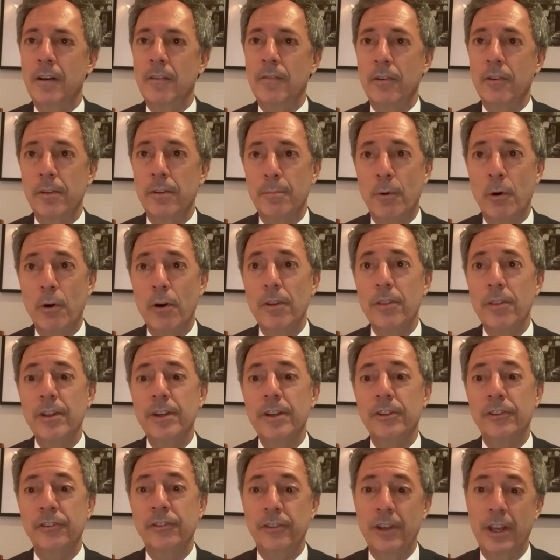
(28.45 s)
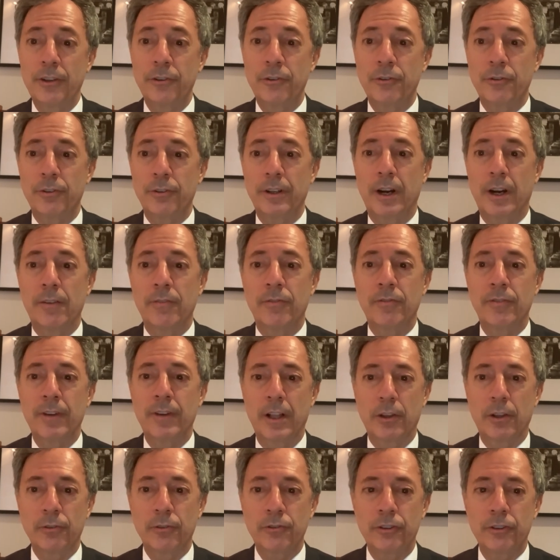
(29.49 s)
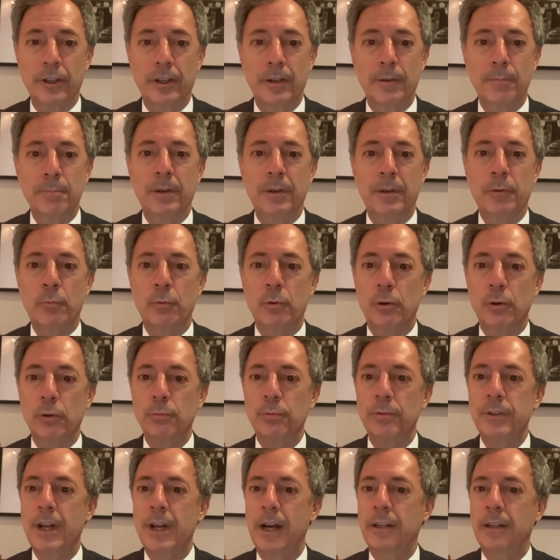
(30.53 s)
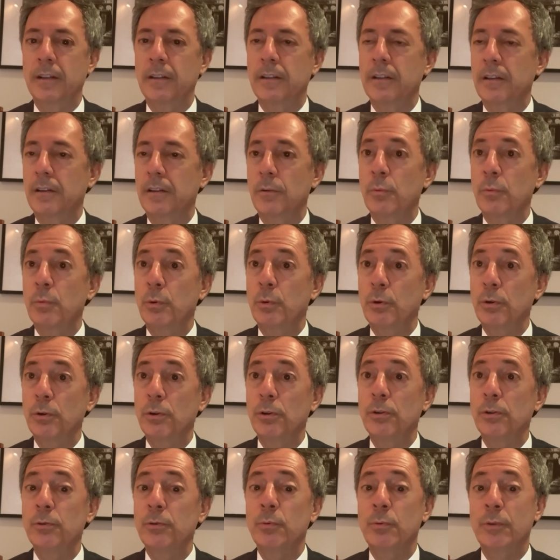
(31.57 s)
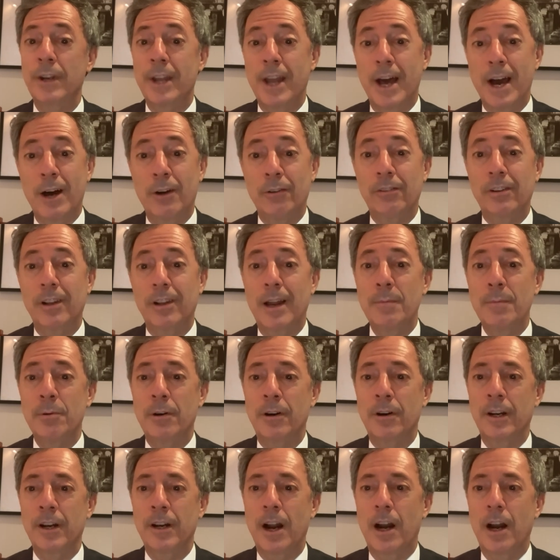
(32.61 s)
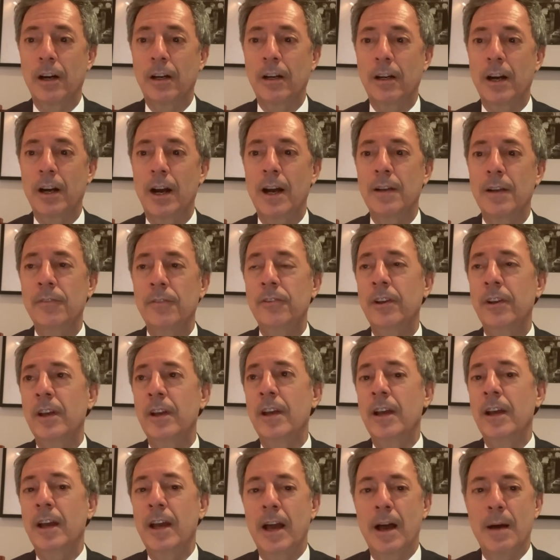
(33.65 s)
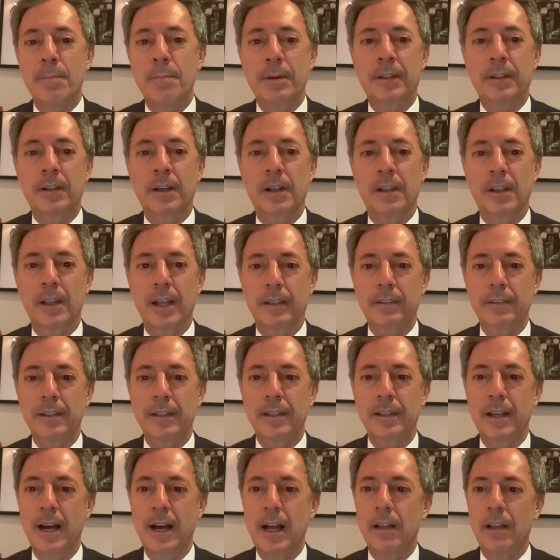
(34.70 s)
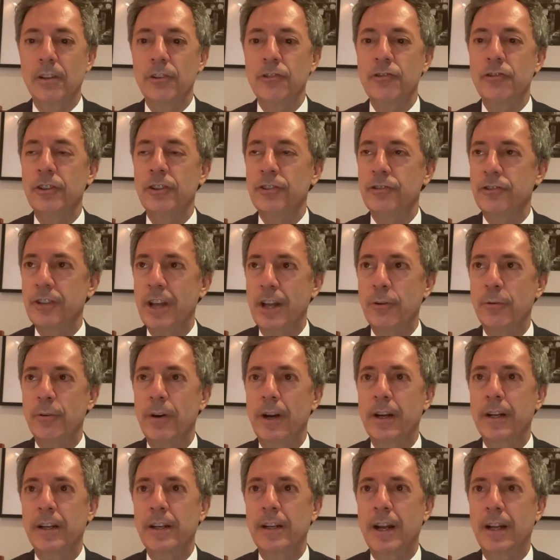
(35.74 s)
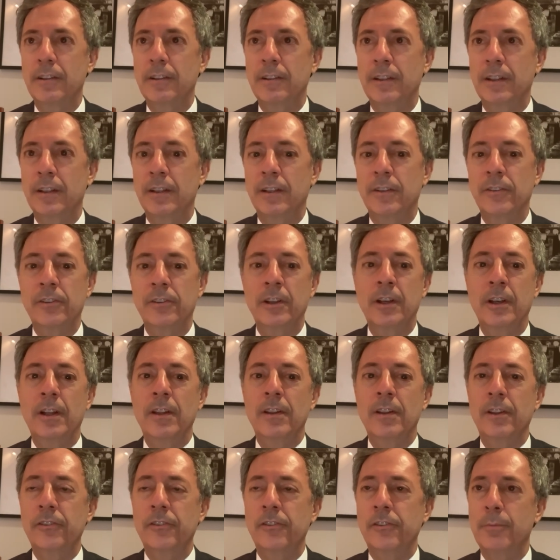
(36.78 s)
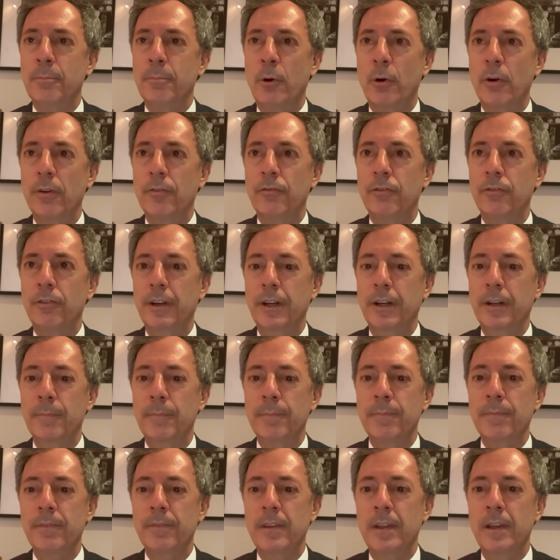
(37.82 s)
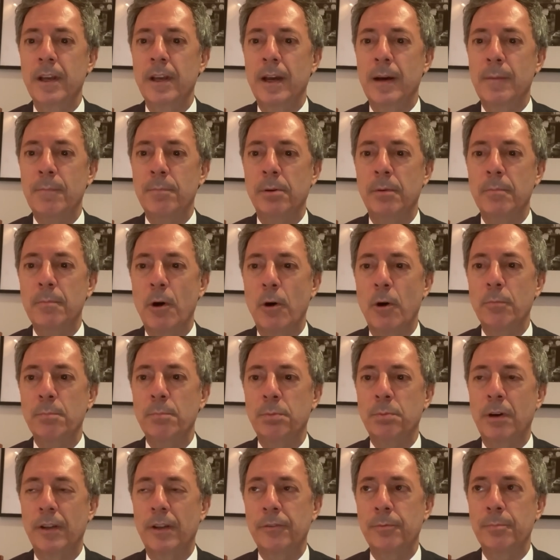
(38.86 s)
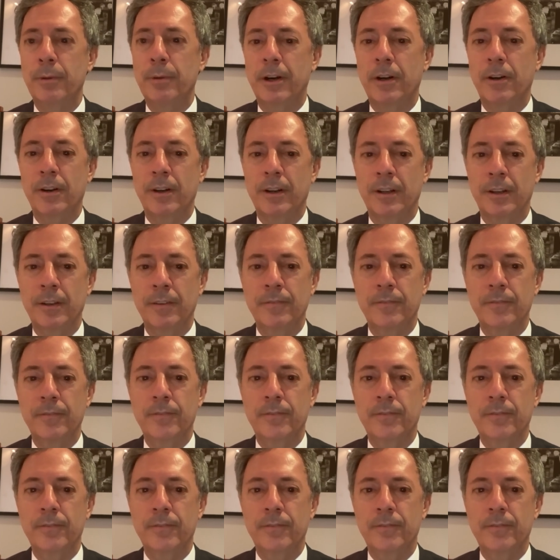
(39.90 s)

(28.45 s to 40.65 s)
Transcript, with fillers: For the more than a century, our fellowship and world-renowned library and archives have been collecting knowledge and generating ideas that support freedom and promote prosperity.